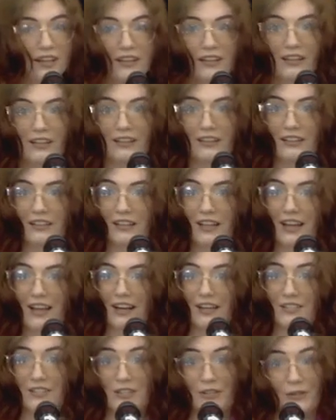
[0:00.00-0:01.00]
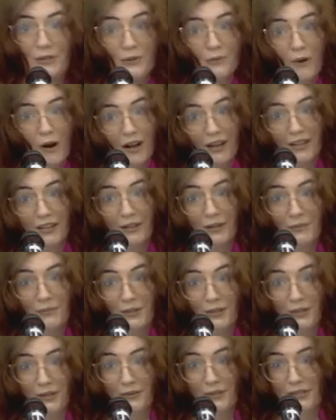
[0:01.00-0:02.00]
Anything like that? I see you walking
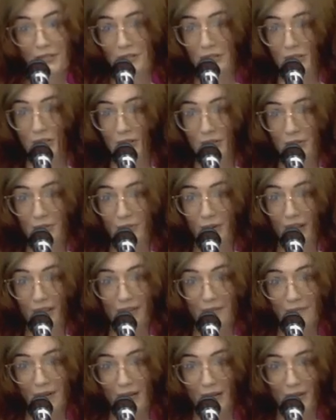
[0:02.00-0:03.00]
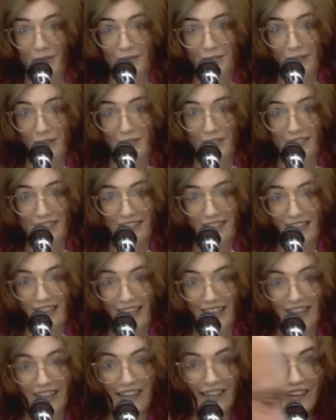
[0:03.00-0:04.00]
up here, Rich. Do you want the microphone
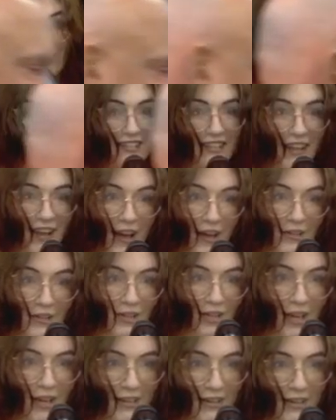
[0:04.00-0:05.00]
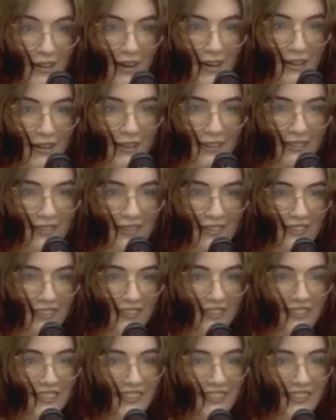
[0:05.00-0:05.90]
today? And I see the head shake. No.